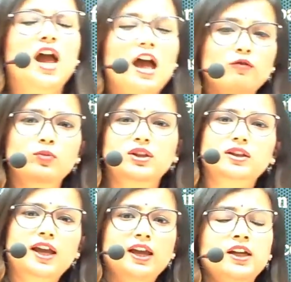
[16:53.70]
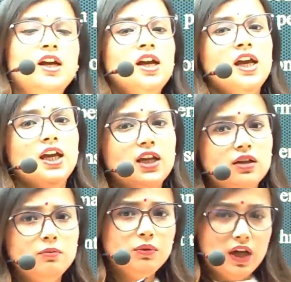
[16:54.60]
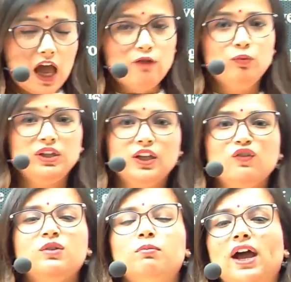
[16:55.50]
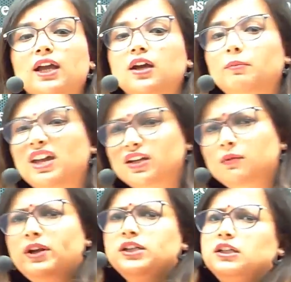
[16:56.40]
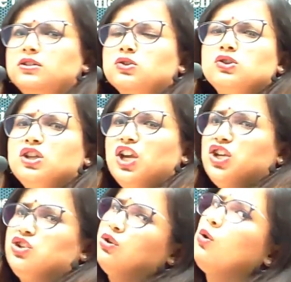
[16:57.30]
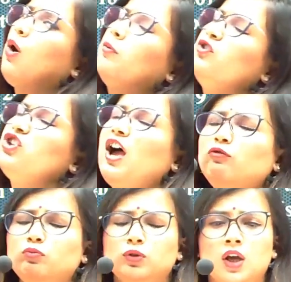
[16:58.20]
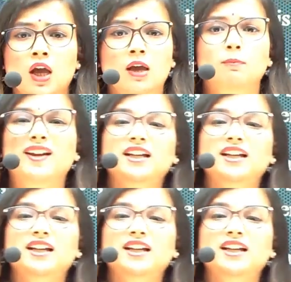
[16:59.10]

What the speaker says: have been there, have been given by American Medical Association, or which have been